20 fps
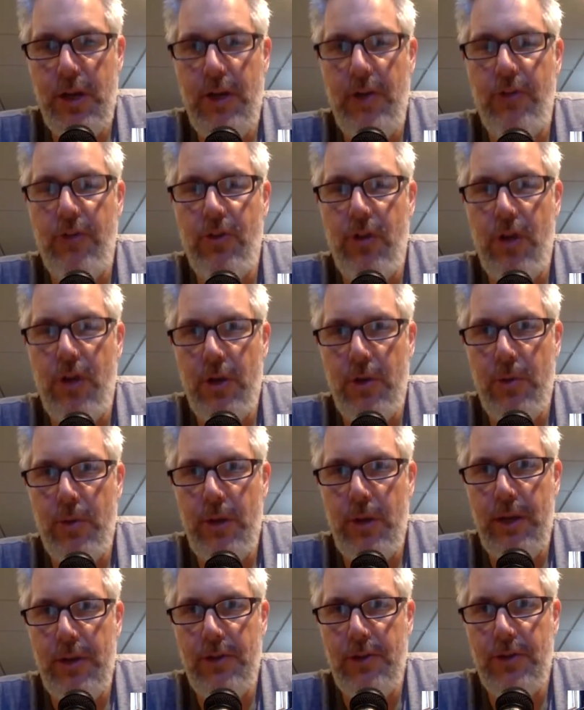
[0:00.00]
in a lot of
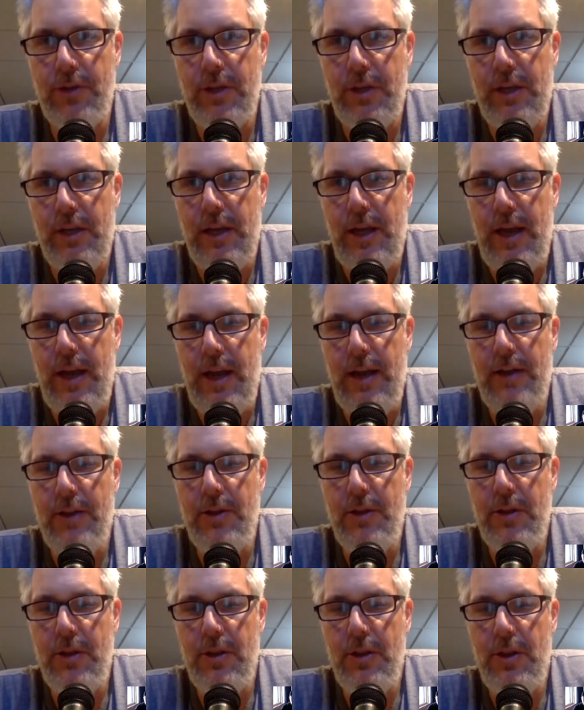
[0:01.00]
ways,
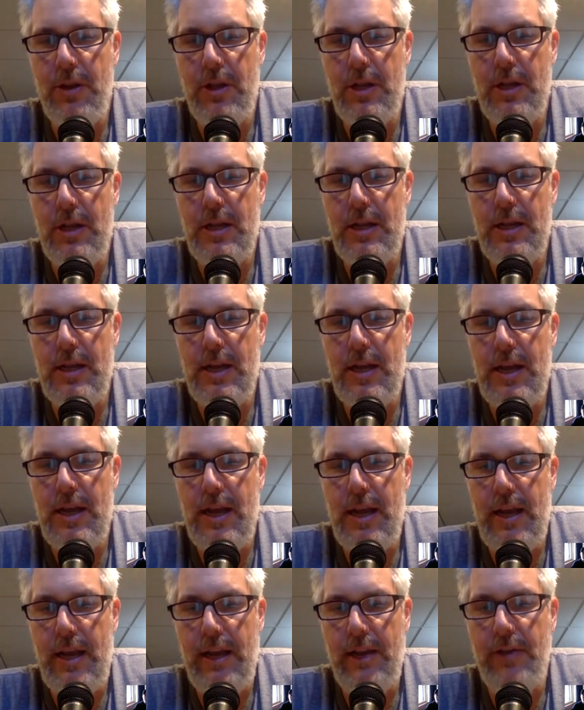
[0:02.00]
and
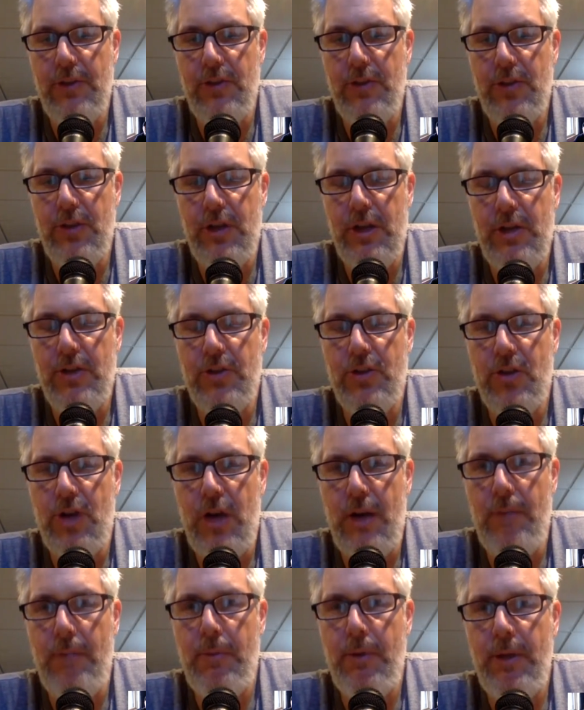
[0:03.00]
his
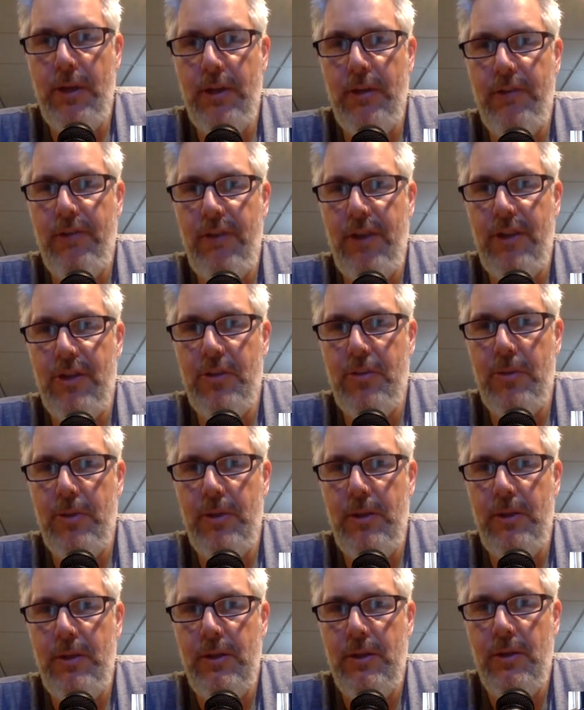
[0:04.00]
top playing
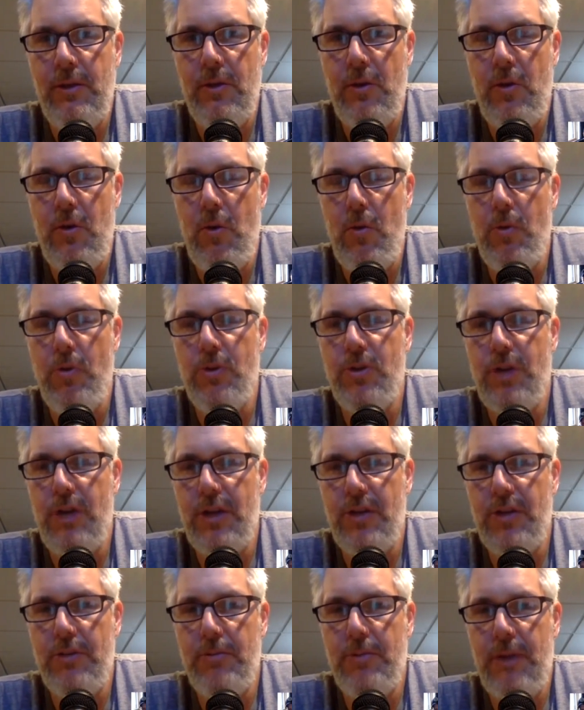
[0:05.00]
defenseman was
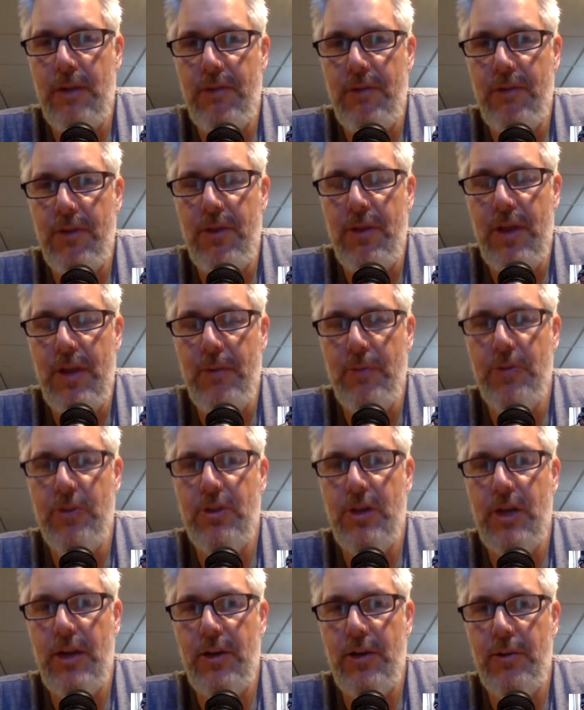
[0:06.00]
Dustin Byfuglien. Then it was
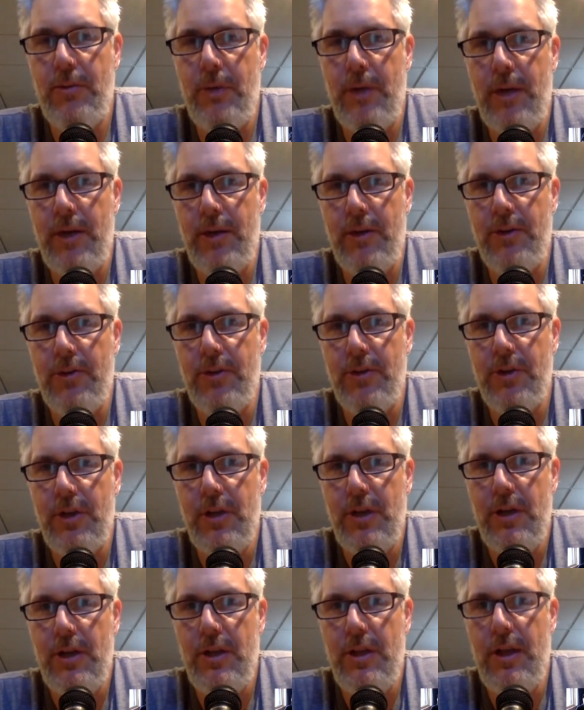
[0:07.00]
Tyler Myers.
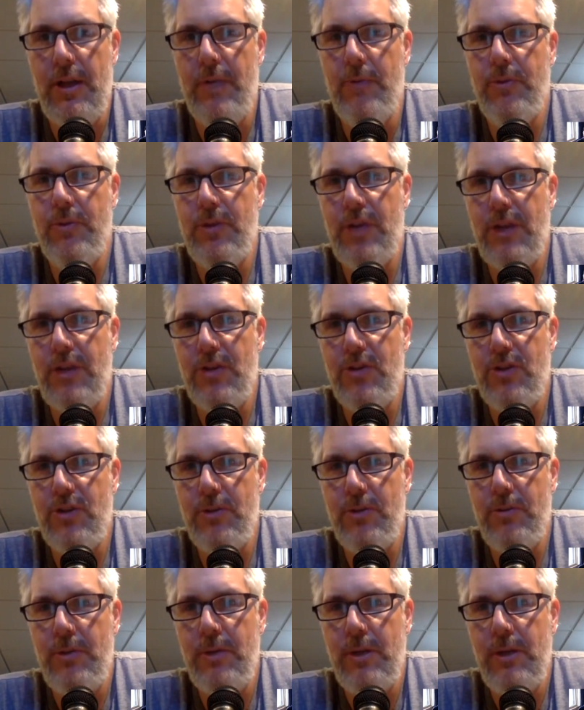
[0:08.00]
Then it was Enstrom.